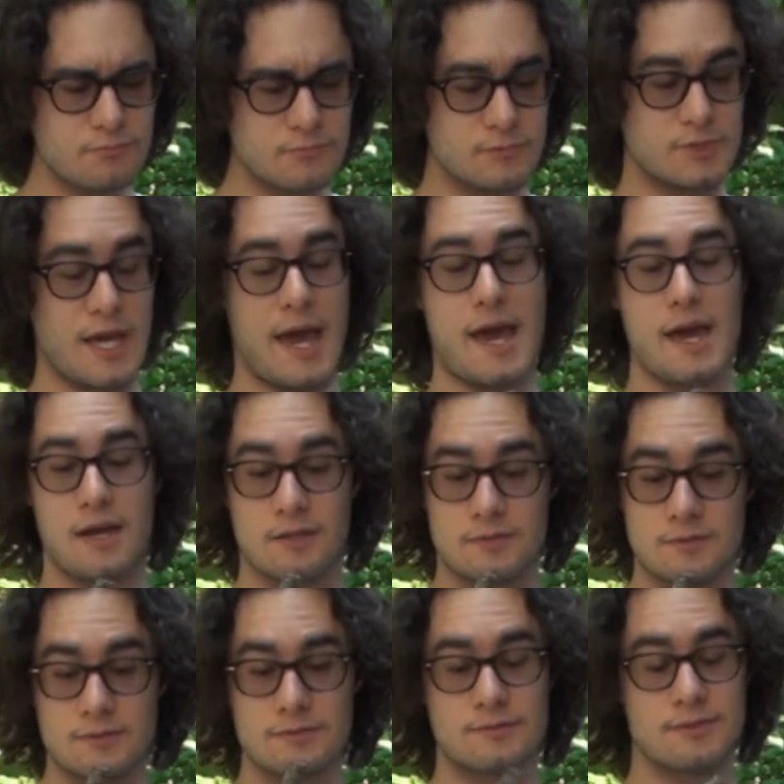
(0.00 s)
Yeah,
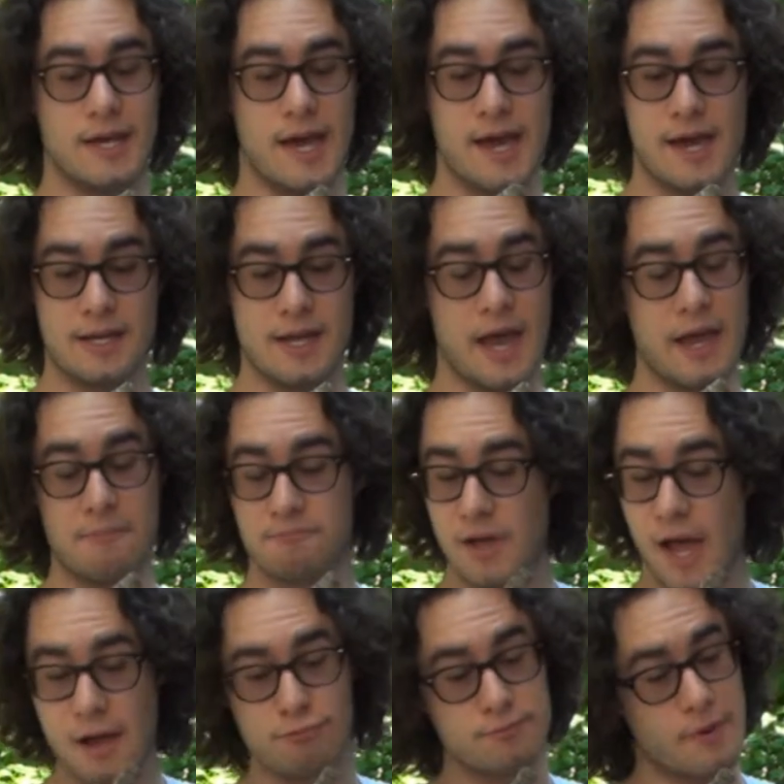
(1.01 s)
and
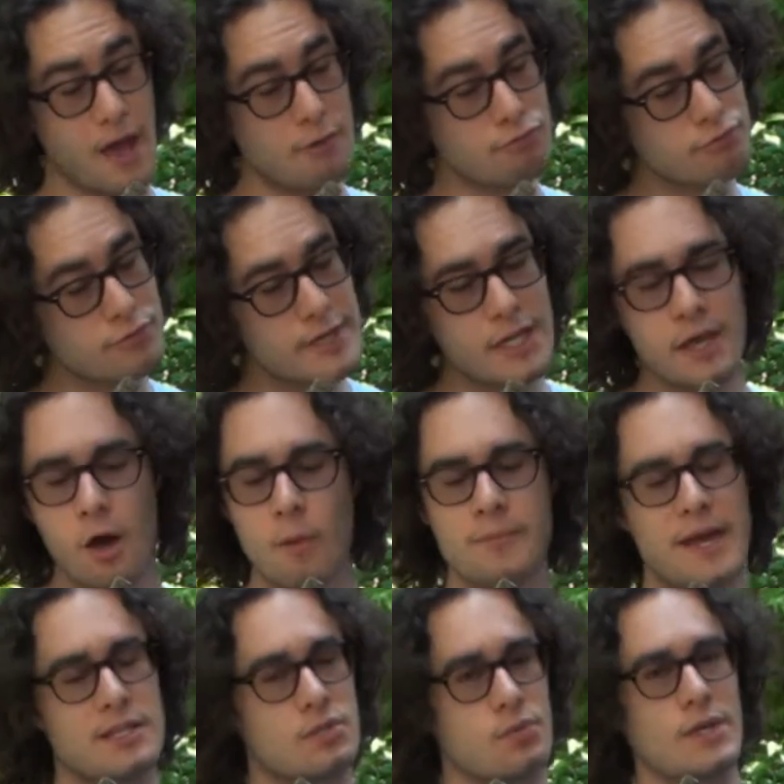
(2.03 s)
I really hope
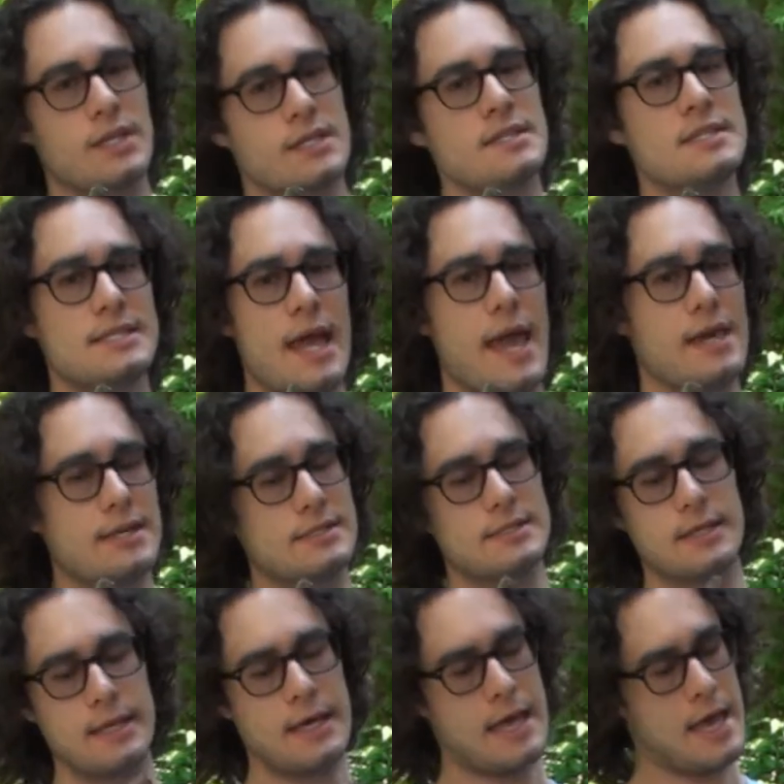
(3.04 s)
that sweetness stays.
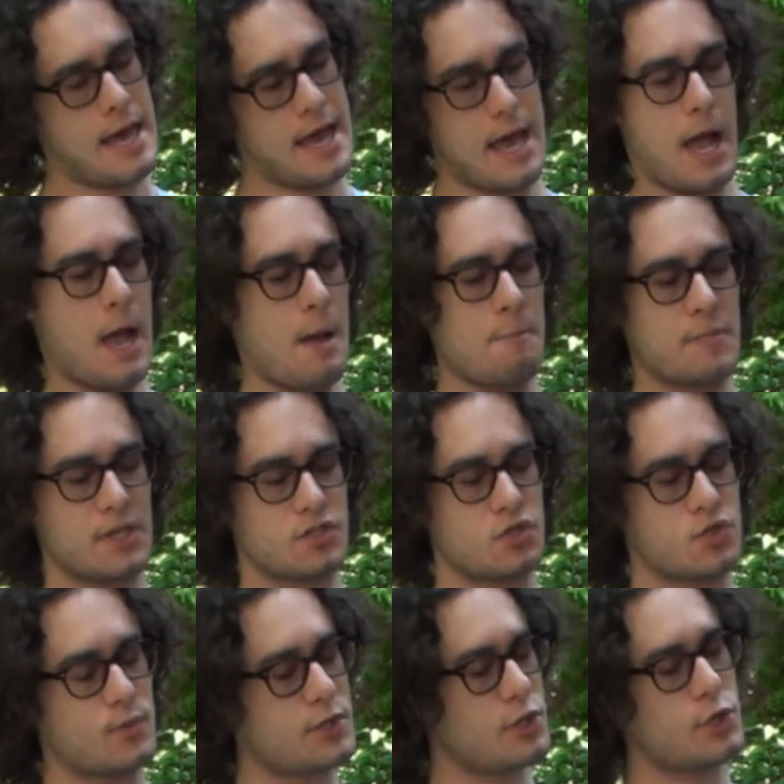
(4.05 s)
Because
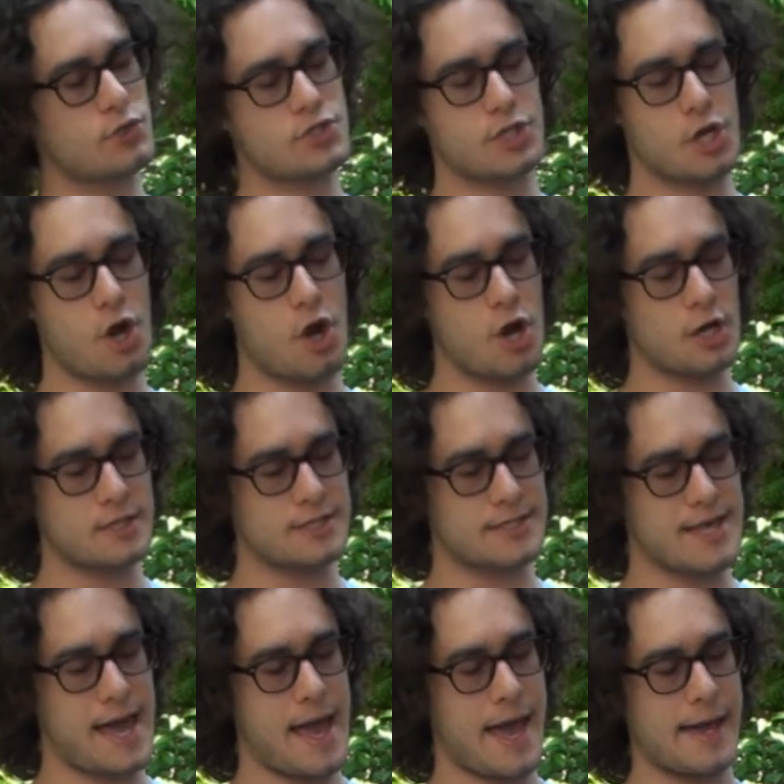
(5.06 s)
it's one of those cigars
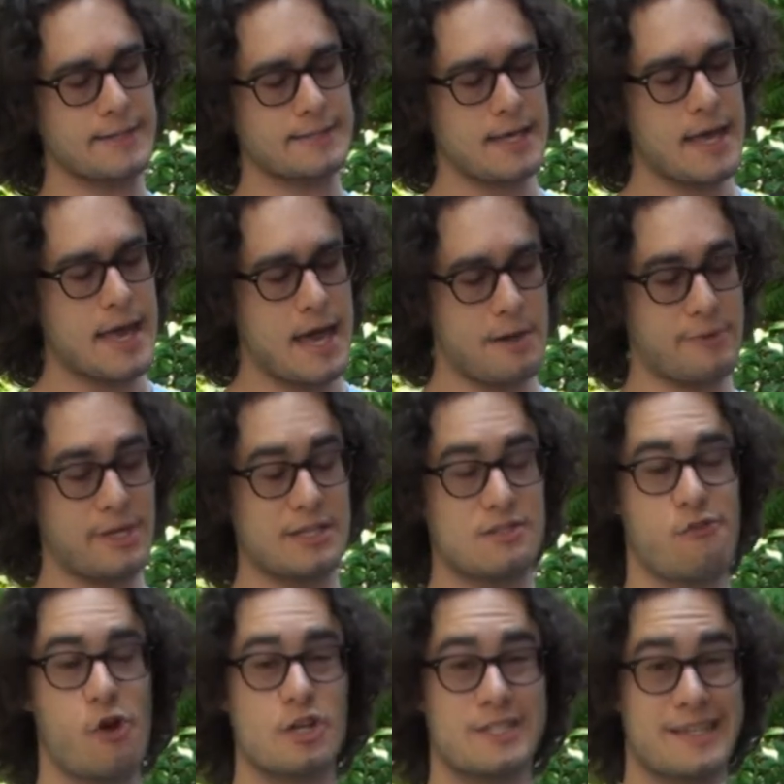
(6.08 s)
that, I mean, as
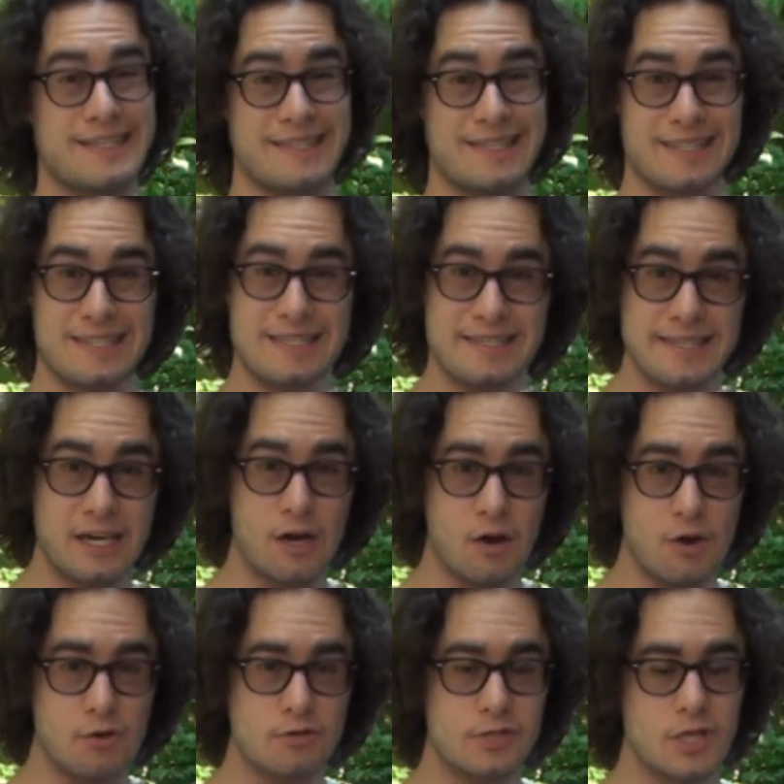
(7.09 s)
far as consistency
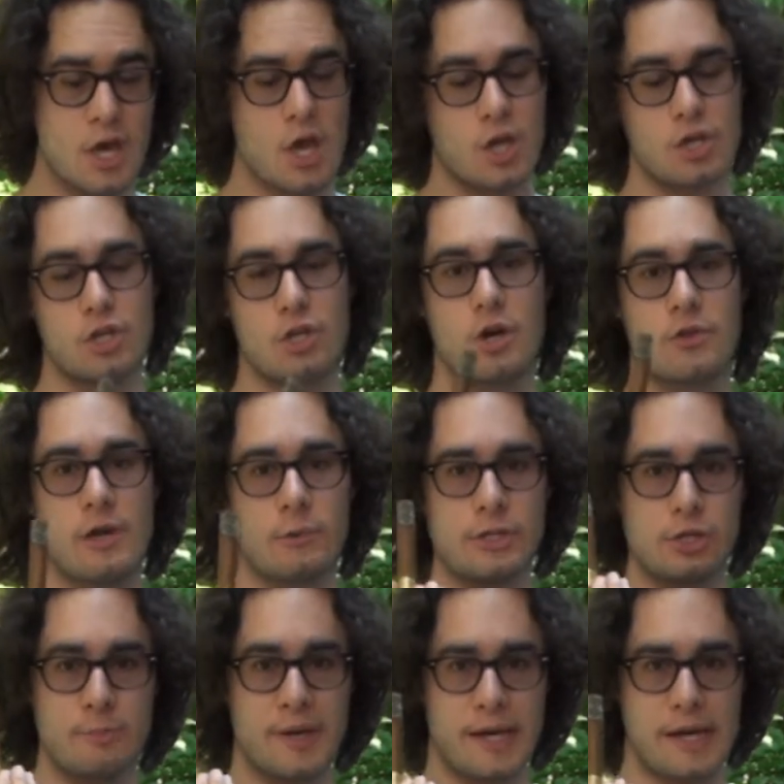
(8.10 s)
goes, you know that when
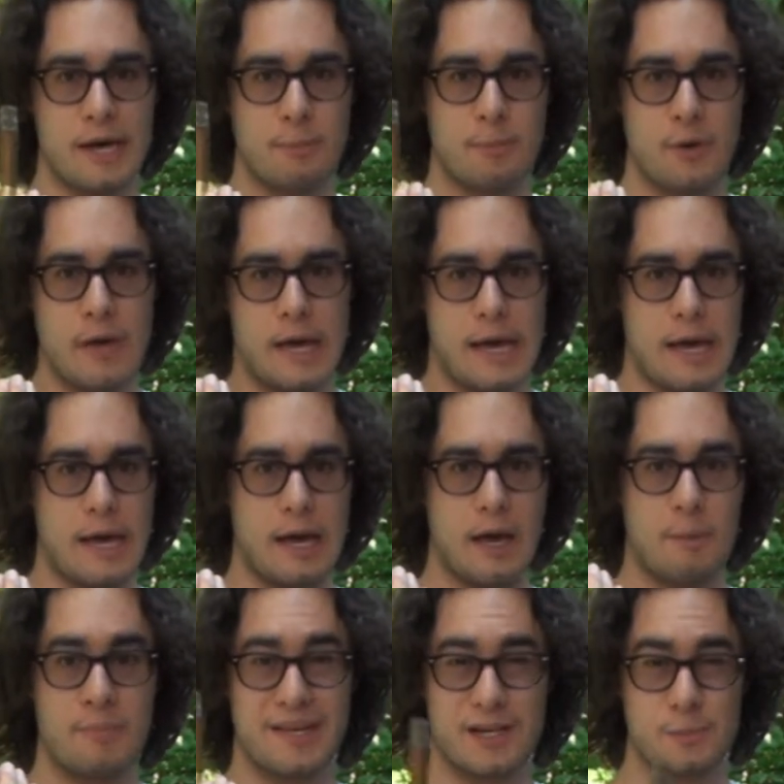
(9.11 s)
you pick up
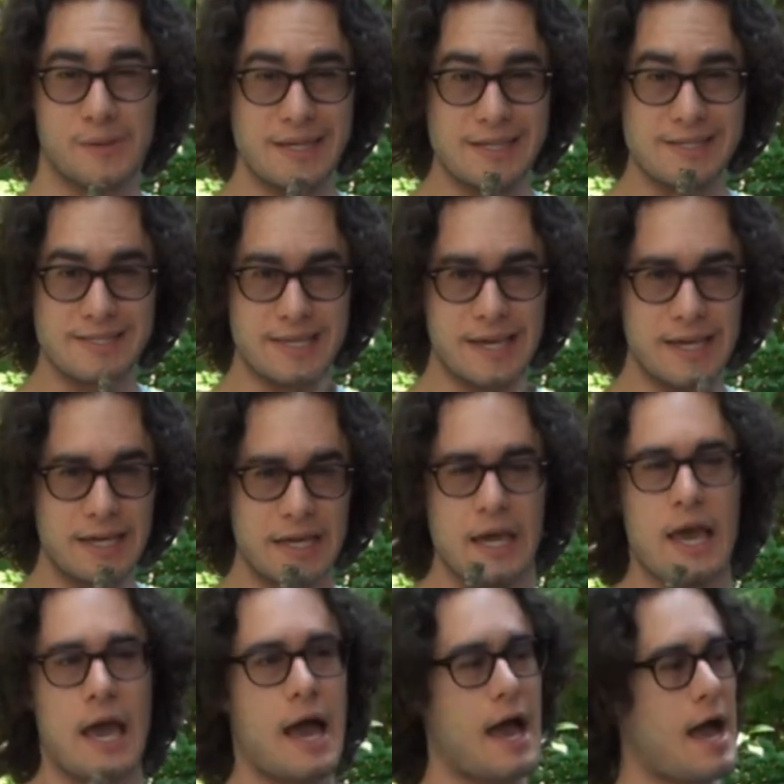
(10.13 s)
a PLPC,
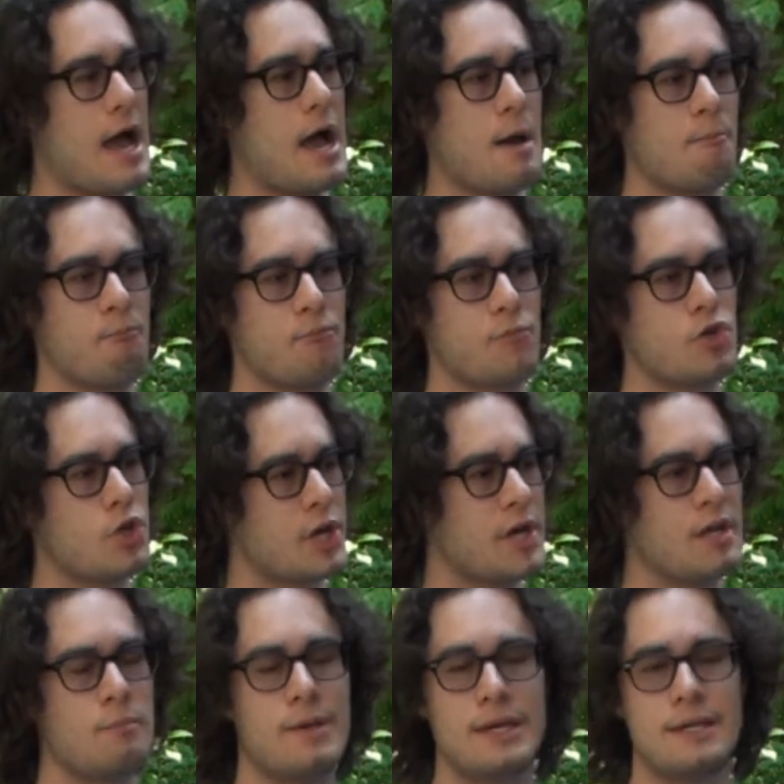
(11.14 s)
you're going
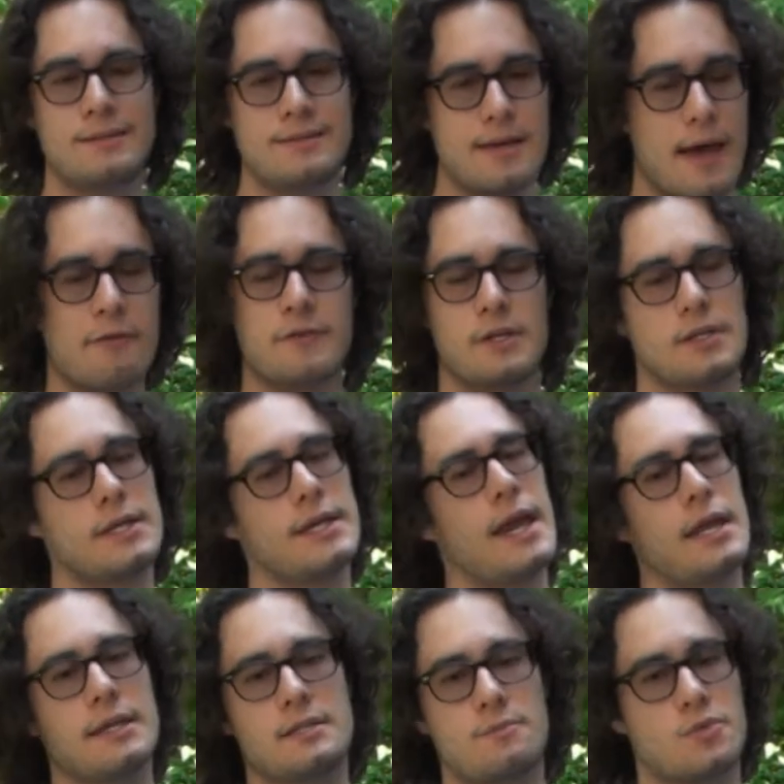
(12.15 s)
to be definitely
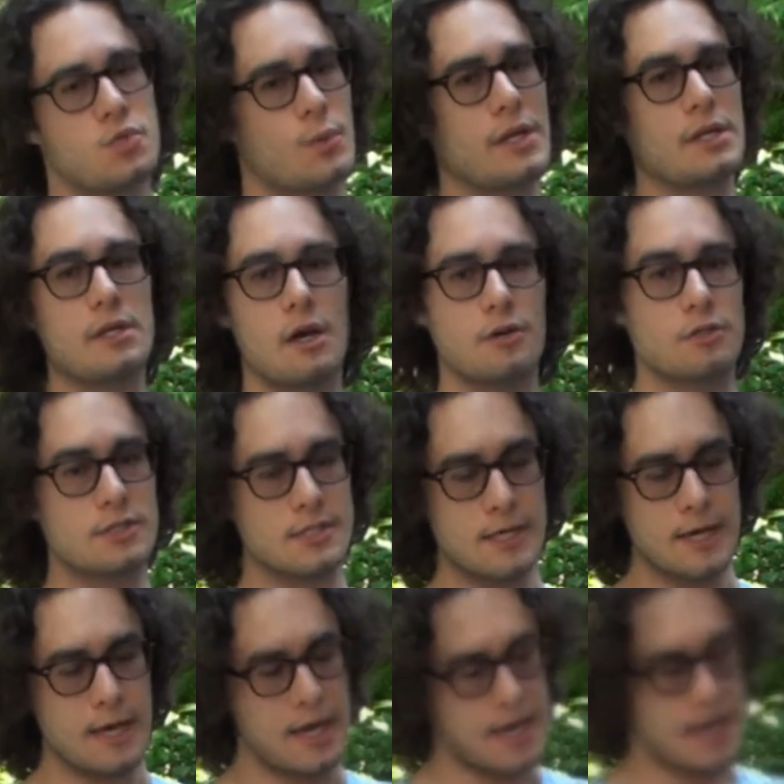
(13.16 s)
getting some sweet notes.
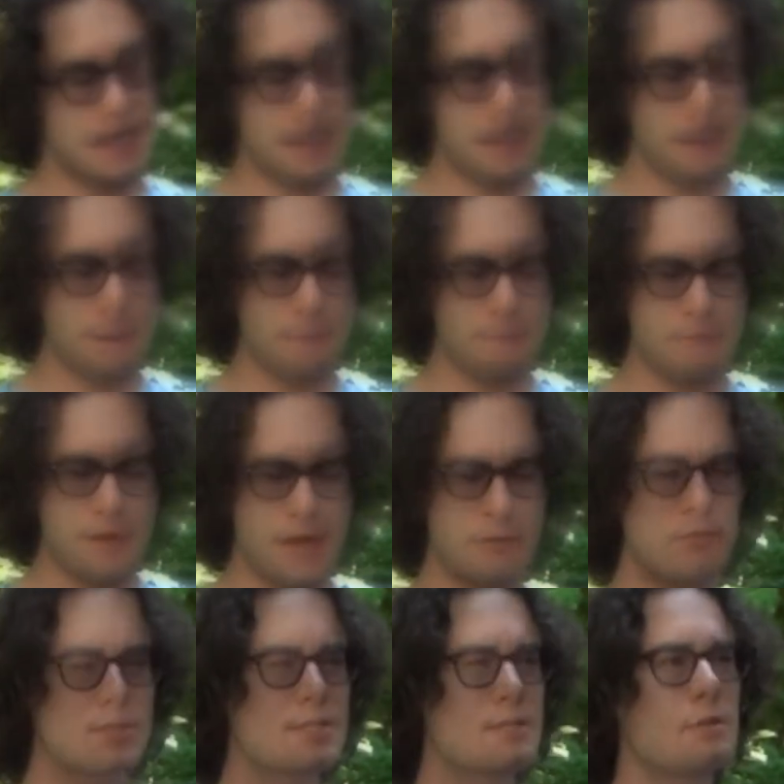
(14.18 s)
I
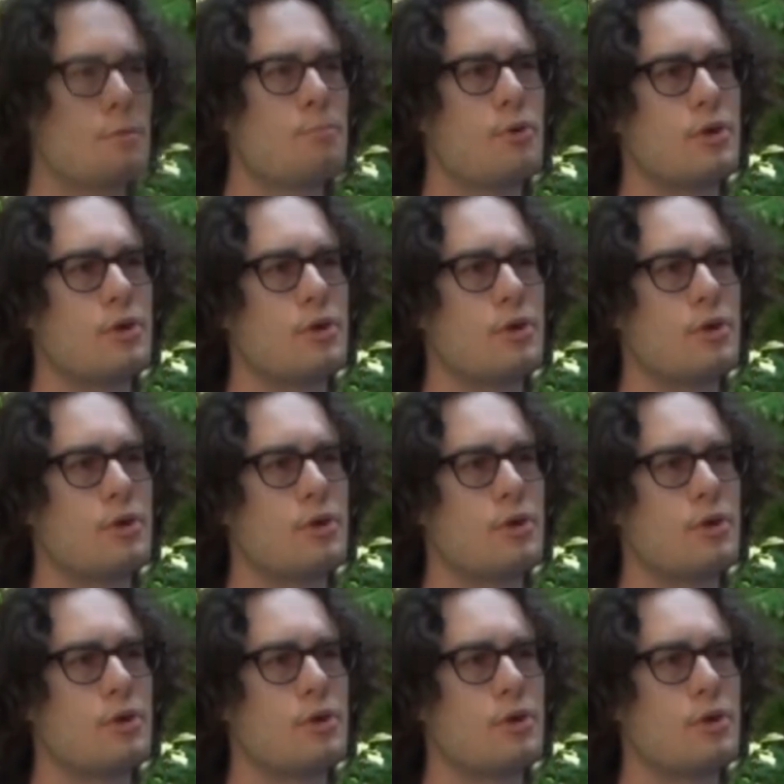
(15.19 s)
would still